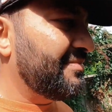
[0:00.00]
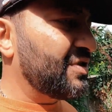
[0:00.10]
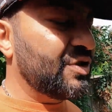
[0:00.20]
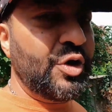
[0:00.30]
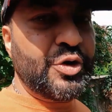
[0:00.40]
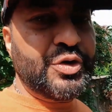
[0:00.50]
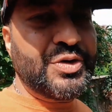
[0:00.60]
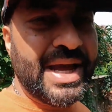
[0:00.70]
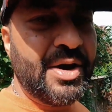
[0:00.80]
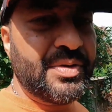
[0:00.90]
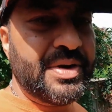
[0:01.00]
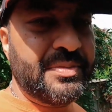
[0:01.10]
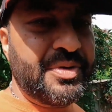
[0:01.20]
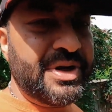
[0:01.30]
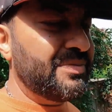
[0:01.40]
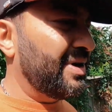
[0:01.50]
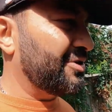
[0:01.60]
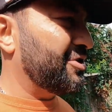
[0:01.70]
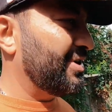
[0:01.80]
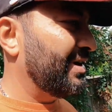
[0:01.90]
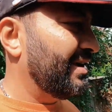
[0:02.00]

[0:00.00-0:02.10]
slow you down pretty much.